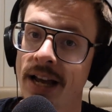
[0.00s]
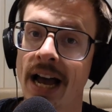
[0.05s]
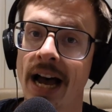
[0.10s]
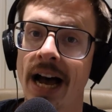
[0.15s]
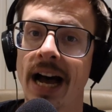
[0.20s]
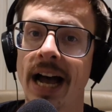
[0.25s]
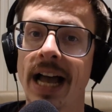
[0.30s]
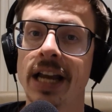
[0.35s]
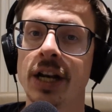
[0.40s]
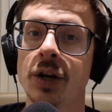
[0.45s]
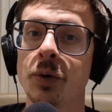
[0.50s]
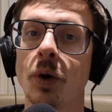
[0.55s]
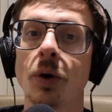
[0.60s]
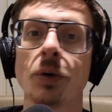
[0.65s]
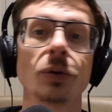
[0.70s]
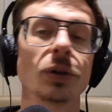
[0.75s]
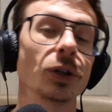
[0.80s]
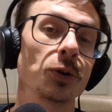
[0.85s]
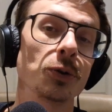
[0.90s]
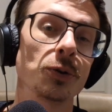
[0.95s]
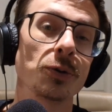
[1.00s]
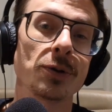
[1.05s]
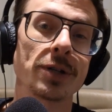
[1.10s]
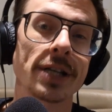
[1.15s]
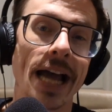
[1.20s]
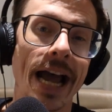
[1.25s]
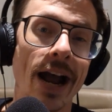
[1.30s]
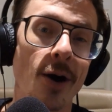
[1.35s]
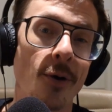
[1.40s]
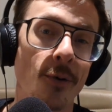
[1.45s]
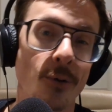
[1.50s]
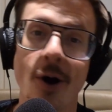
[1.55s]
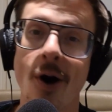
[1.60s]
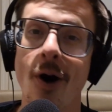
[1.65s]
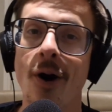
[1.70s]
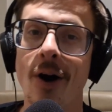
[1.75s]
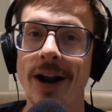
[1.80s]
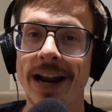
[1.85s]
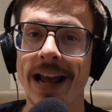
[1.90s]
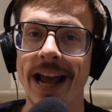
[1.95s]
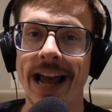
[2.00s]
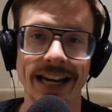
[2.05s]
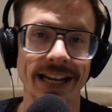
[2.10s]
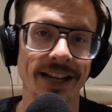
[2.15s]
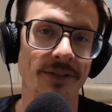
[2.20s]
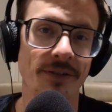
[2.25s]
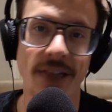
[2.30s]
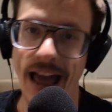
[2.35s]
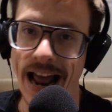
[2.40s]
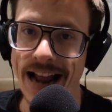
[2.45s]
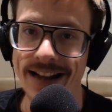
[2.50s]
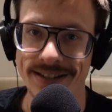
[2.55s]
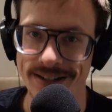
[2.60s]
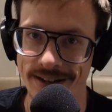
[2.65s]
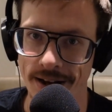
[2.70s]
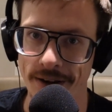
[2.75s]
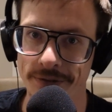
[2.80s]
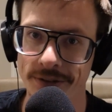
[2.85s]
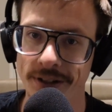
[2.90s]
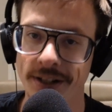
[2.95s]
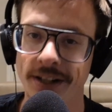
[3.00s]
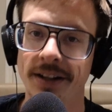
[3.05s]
and you won't lose out on any of that stuff,